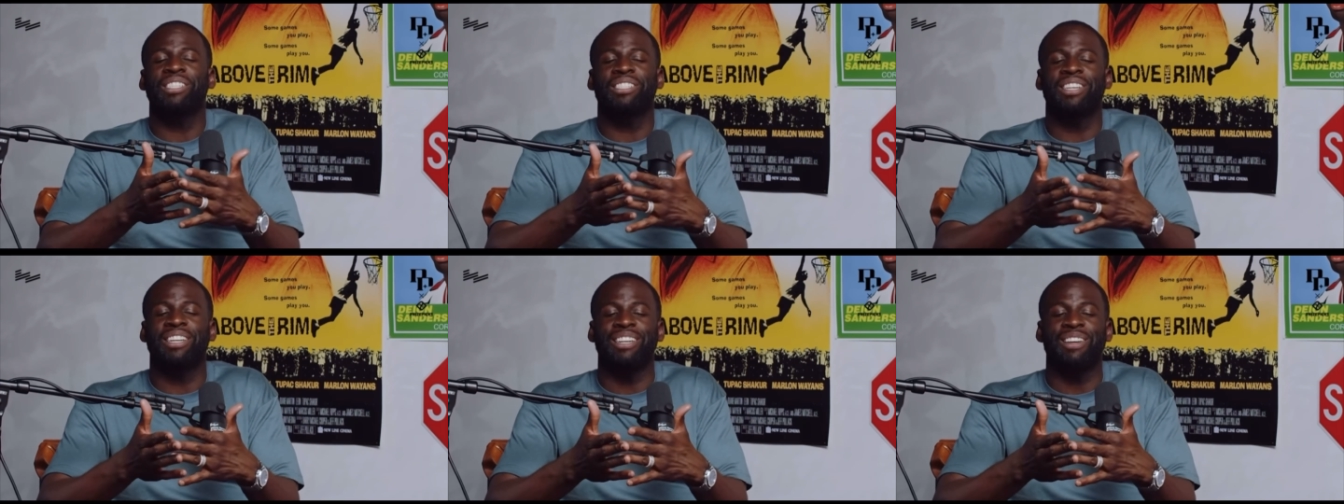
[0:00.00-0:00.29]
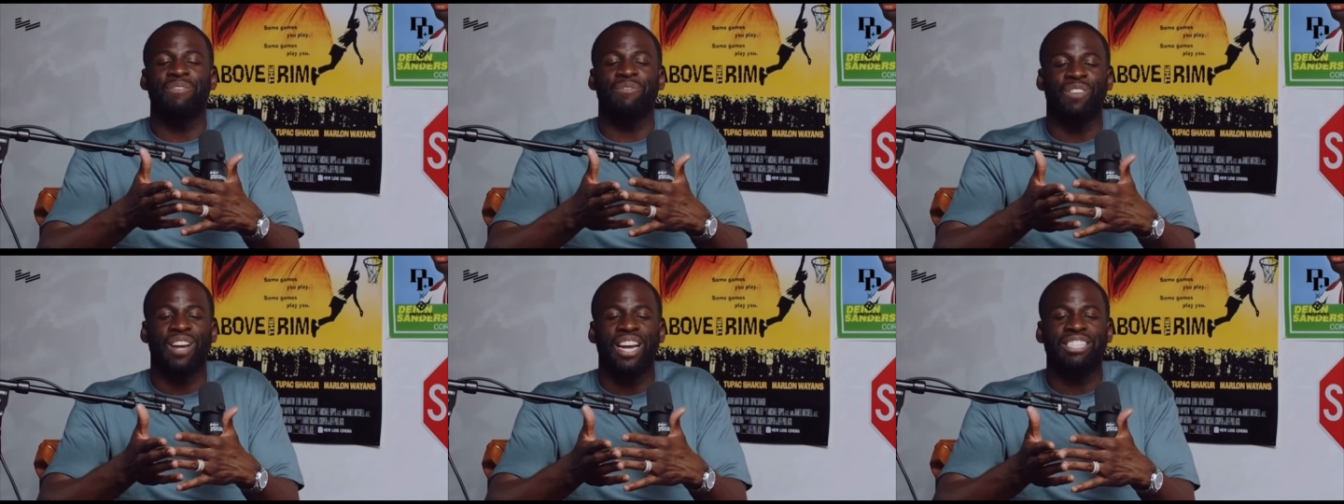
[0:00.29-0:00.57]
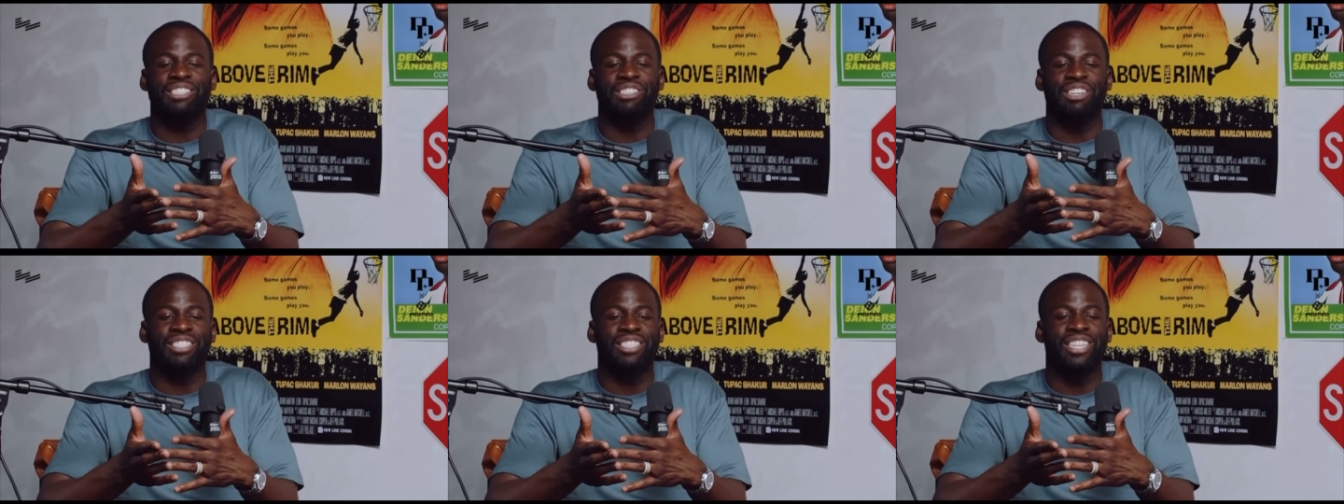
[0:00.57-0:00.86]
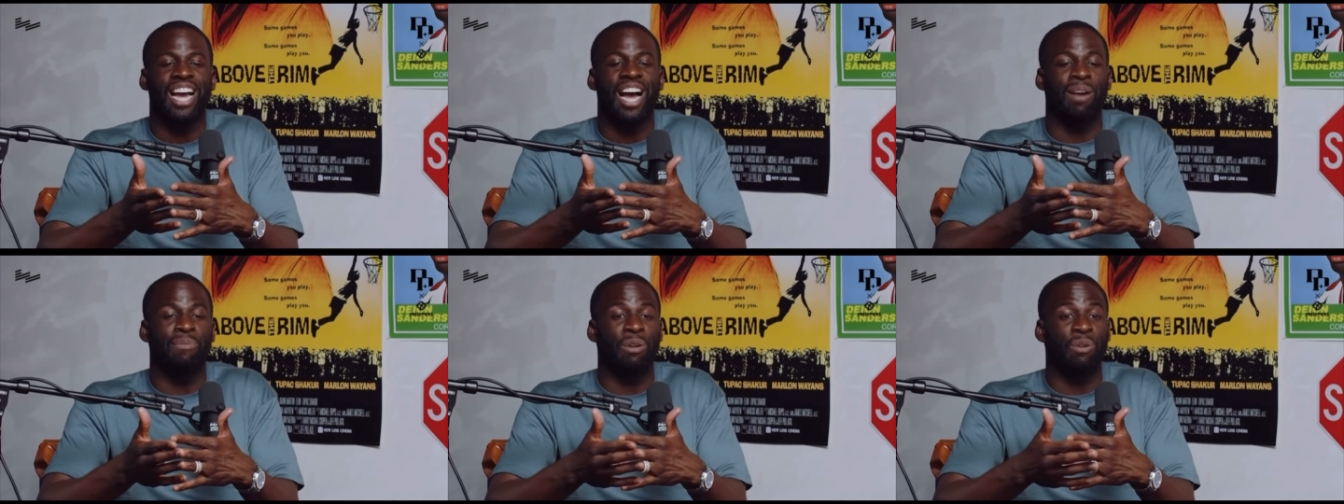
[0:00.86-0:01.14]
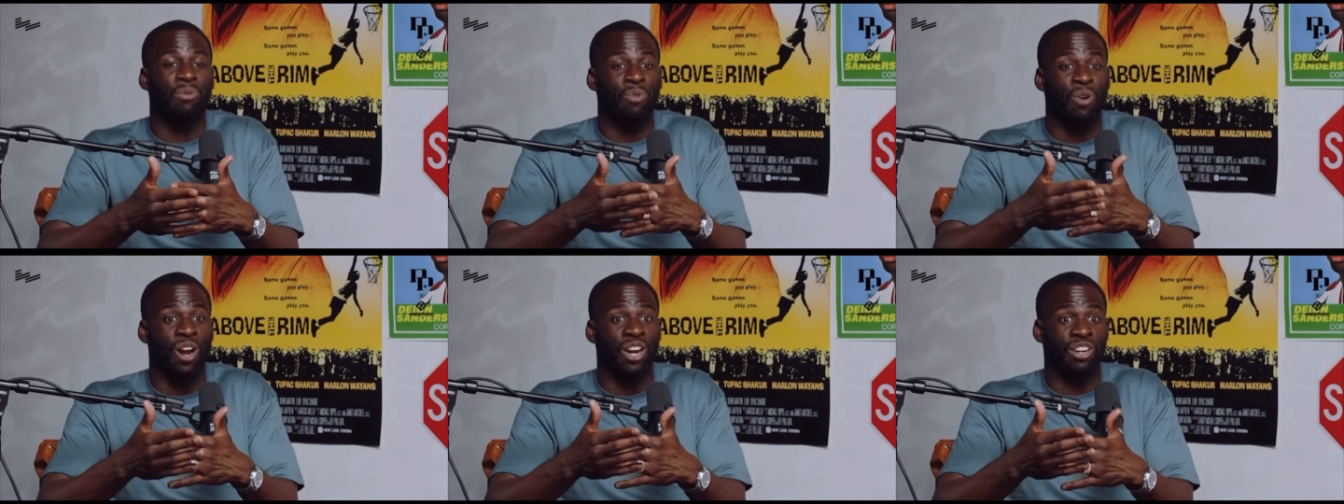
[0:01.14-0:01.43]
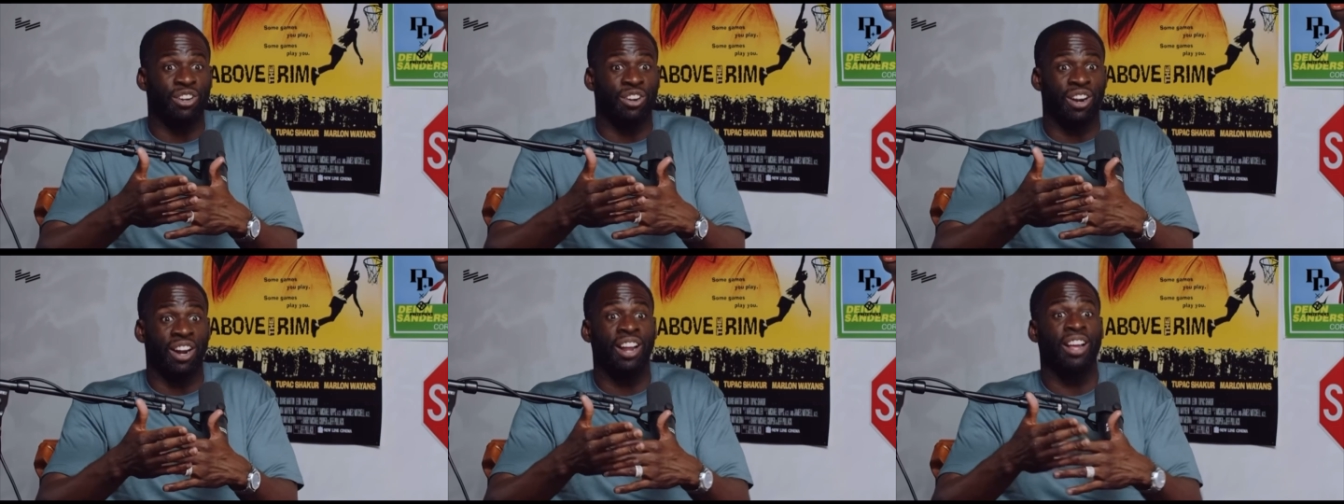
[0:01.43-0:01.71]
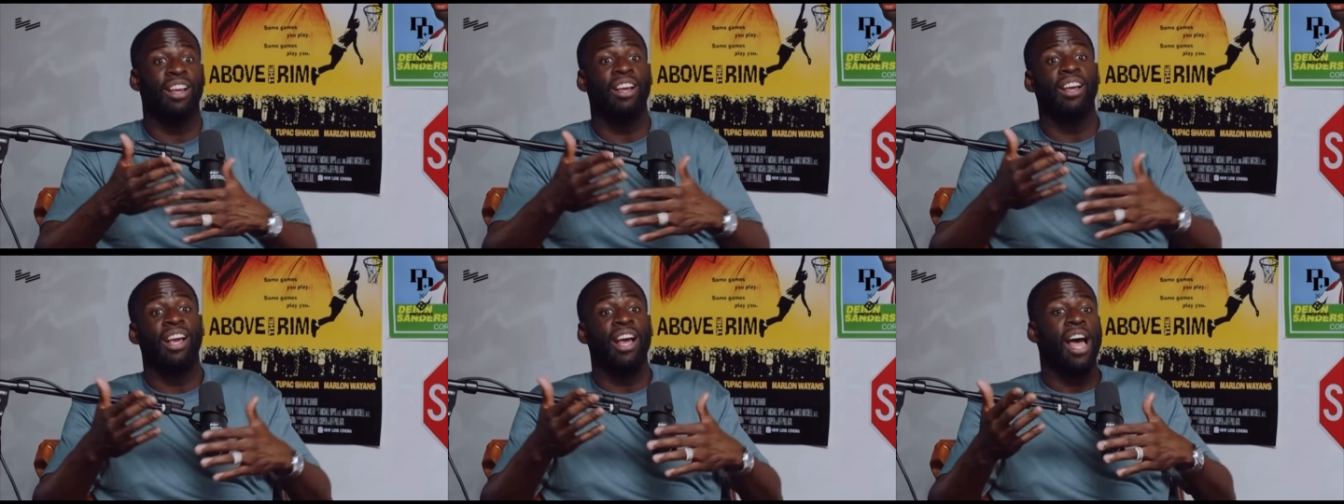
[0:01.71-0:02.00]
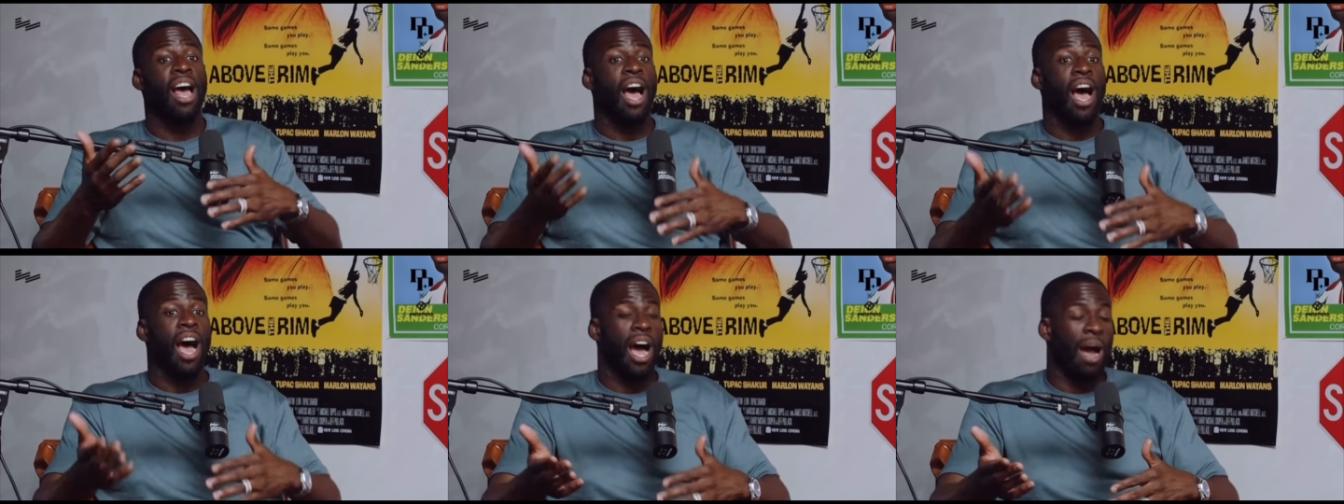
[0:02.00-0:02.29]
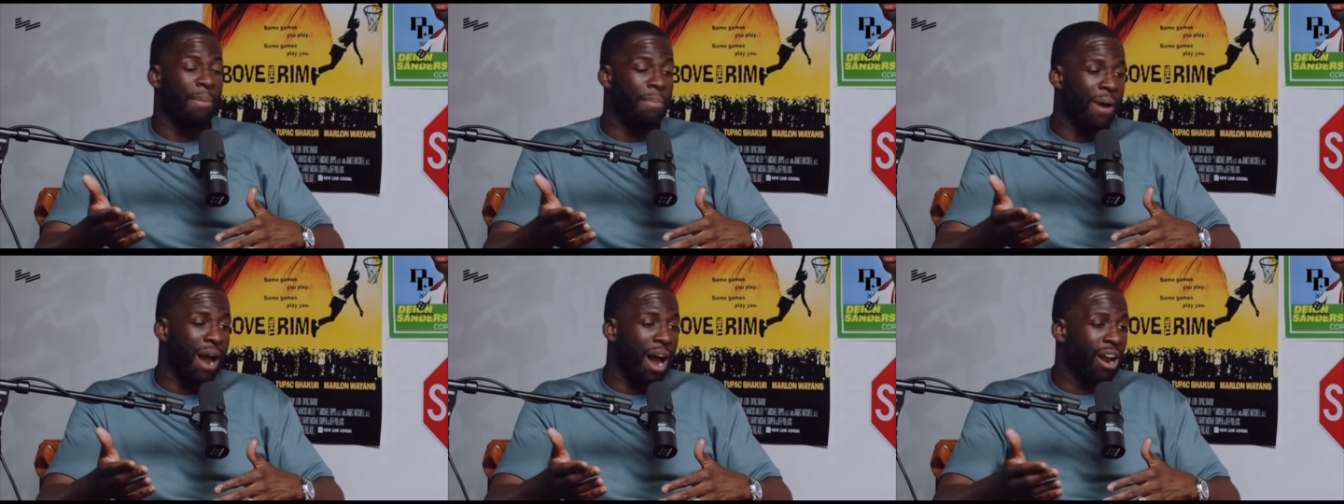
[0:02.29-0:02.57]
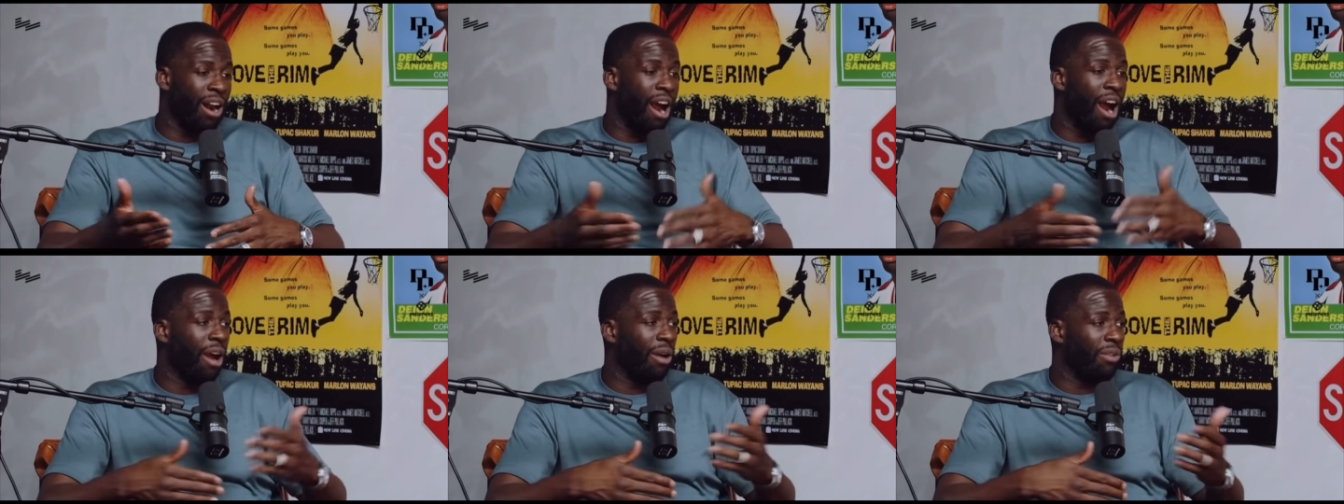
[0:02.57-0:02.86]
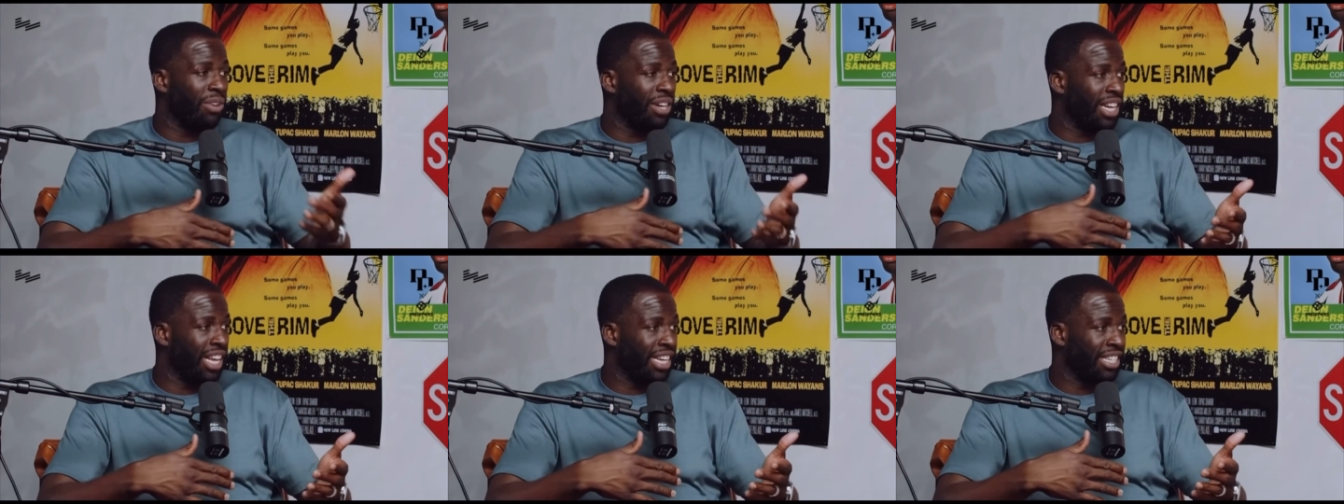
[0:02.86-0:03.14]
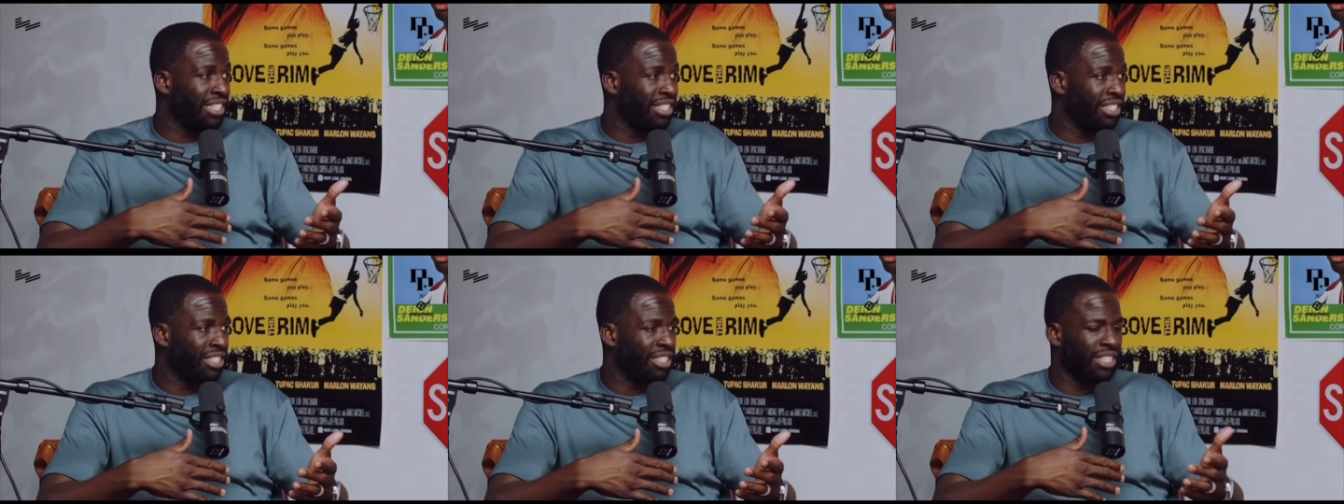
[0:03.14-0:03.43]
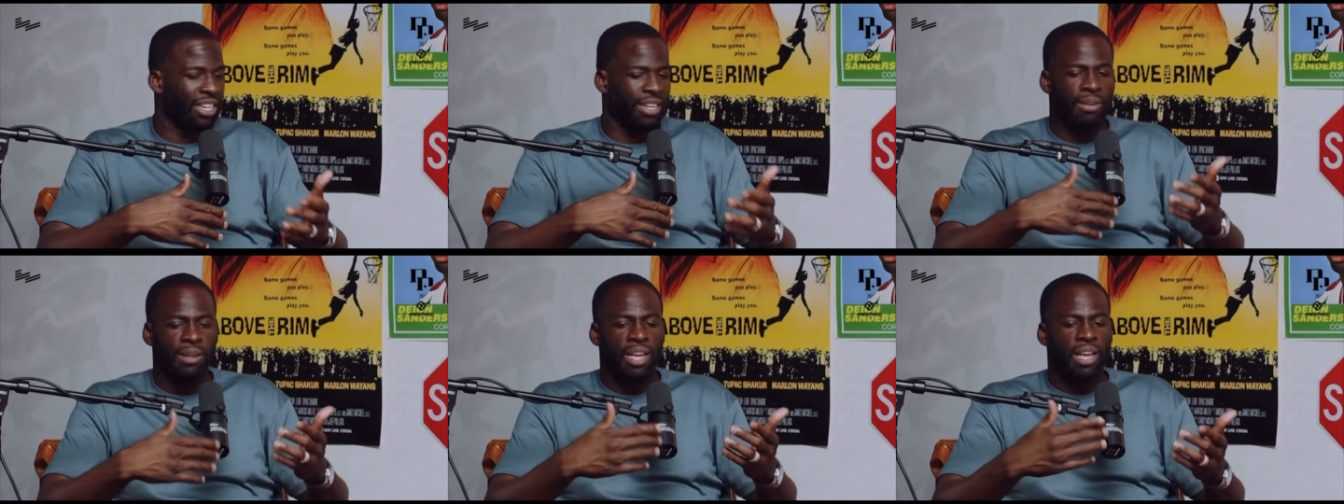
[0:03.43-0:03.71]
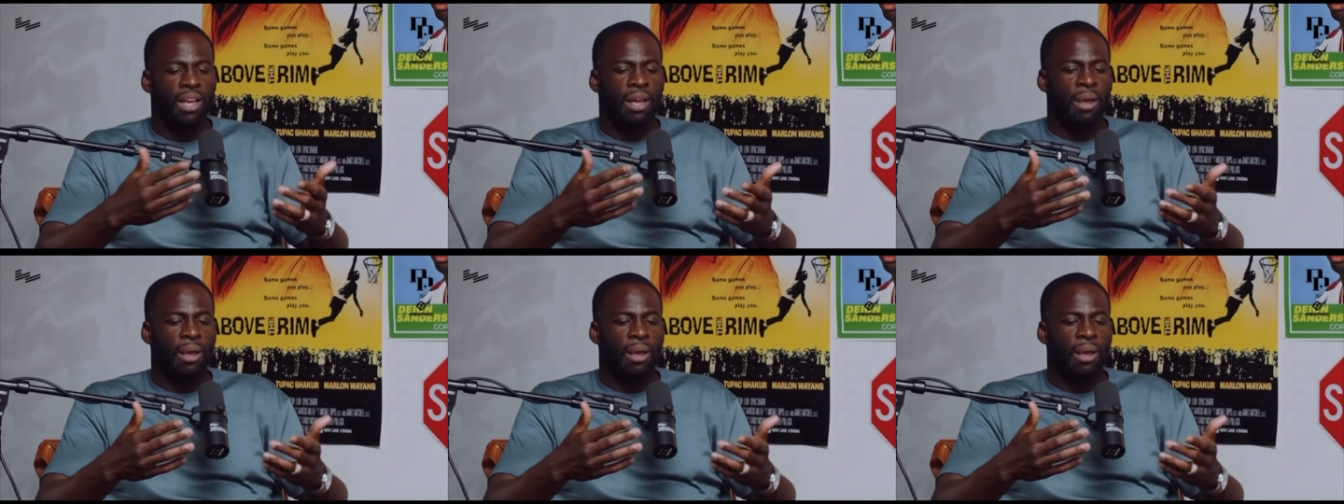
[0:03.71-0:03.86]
shouldn't invest your time in wondering about our relationship.